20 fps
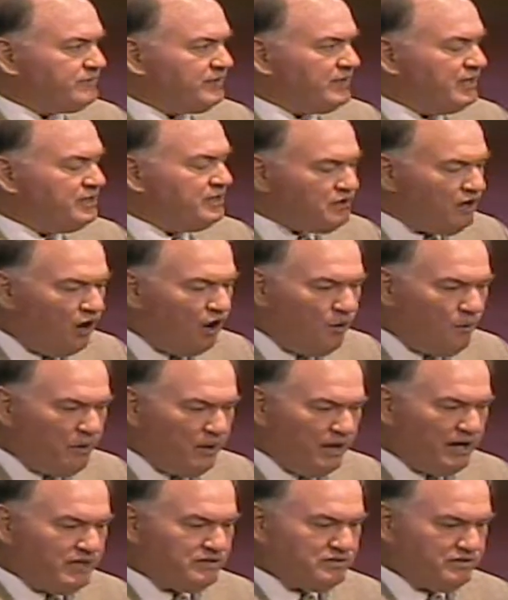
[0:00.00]
He's
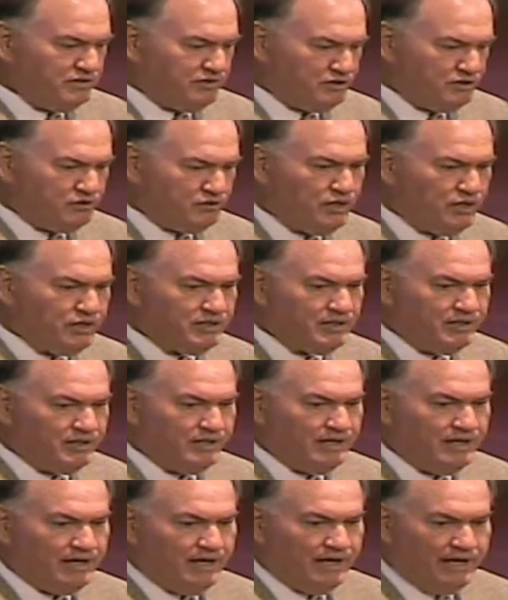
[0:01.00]
always instructed
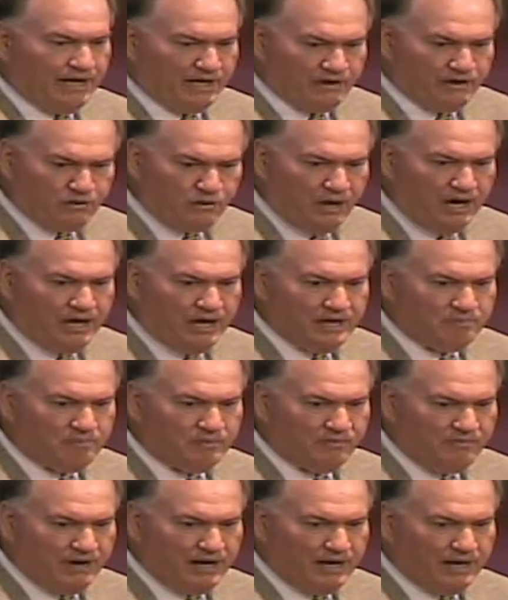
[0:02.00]
and try to
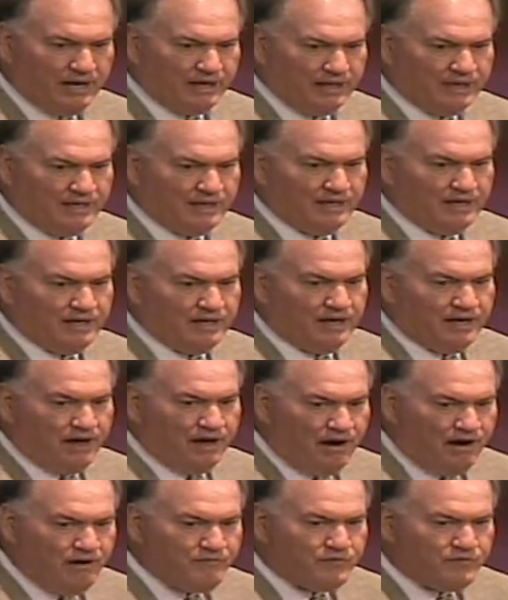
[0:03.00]
provide
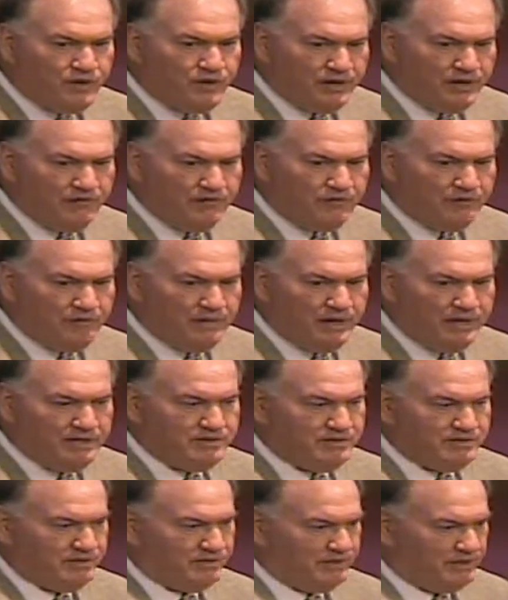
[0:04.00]
upfront
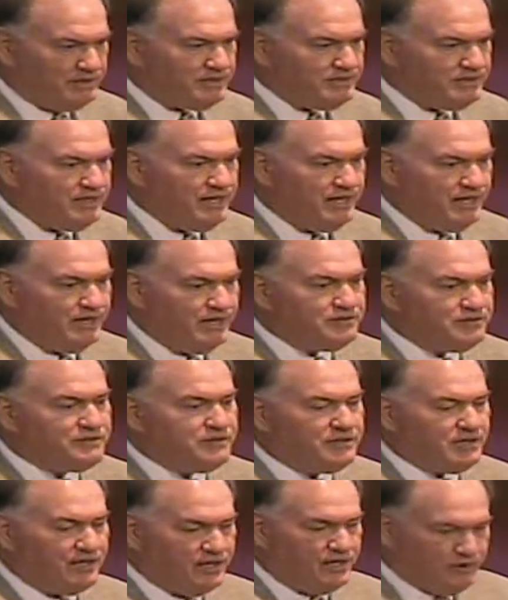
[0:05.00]
information that says,
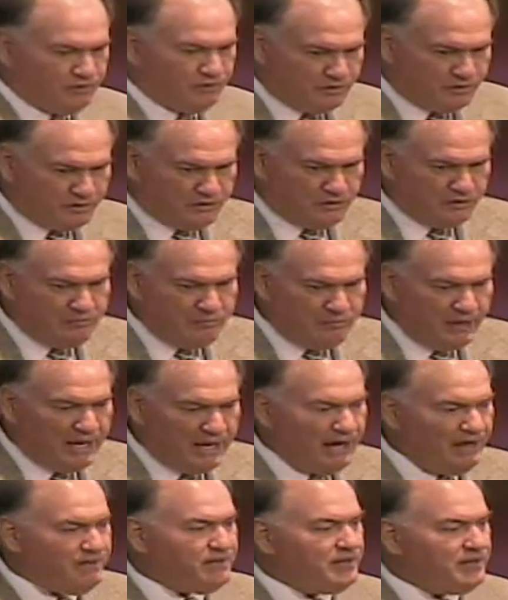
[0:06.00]
here's the good
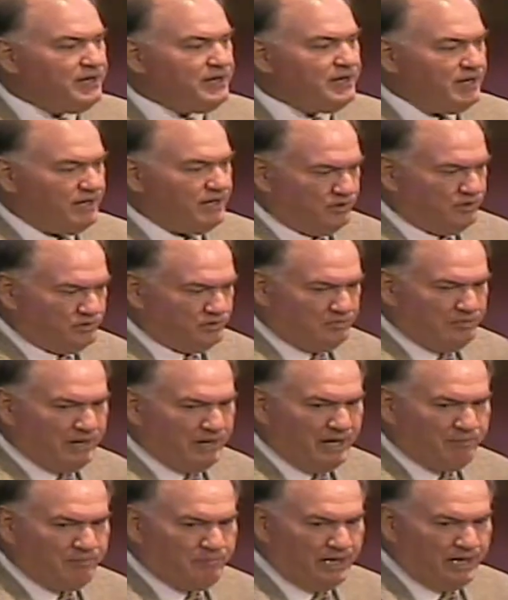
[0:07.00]
path, here's the
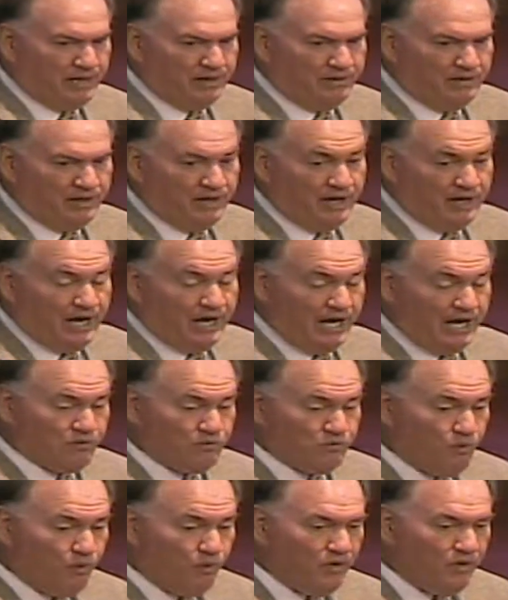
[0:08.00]
bad path.
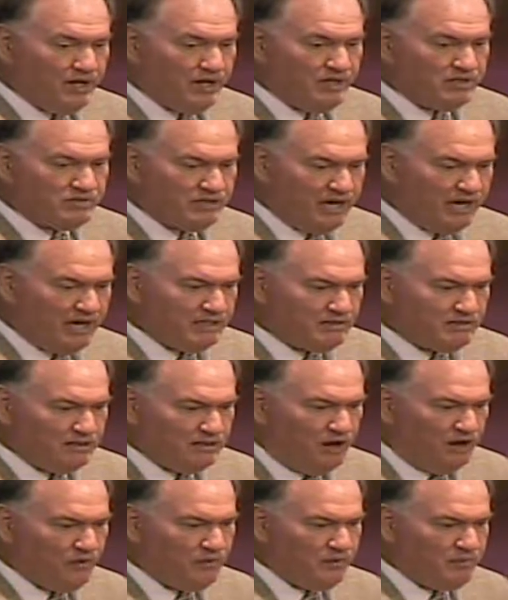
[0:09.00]
And warning signs
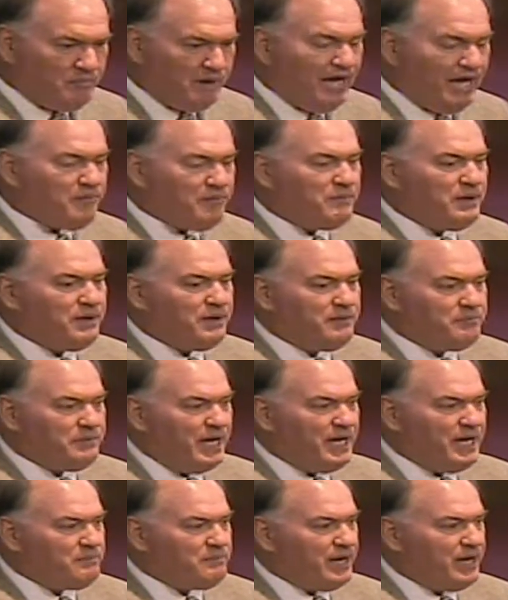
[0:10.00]
along the bad,
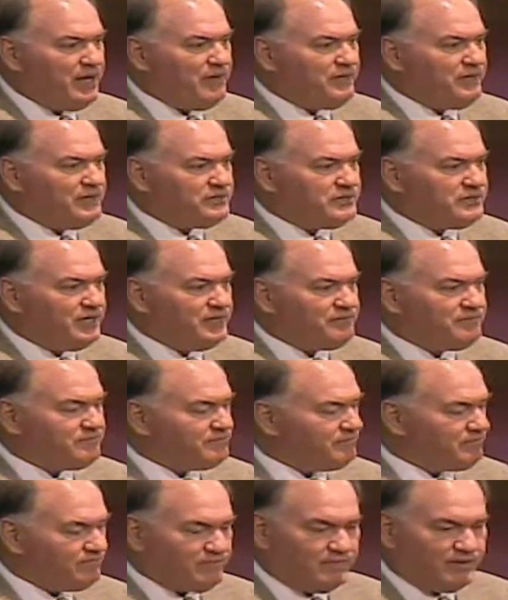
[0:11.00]
bad path that said,
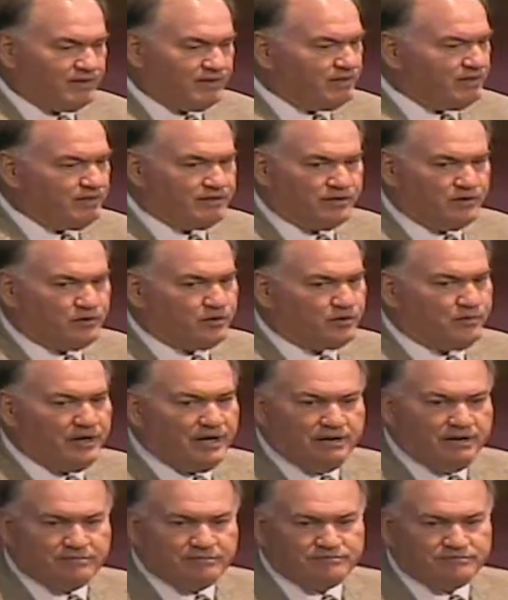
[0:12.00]
turn
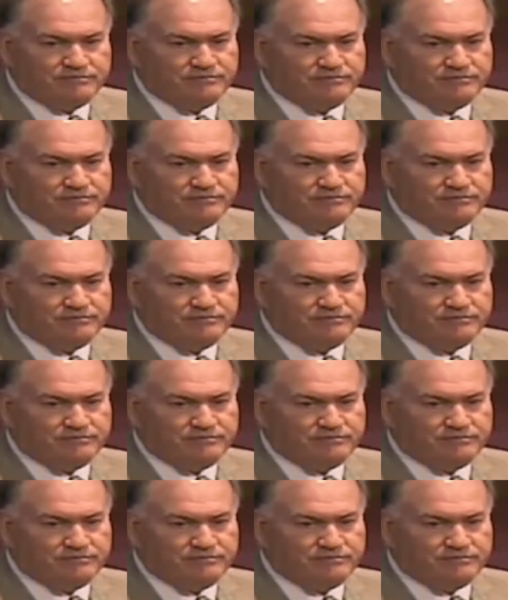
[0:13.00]
around,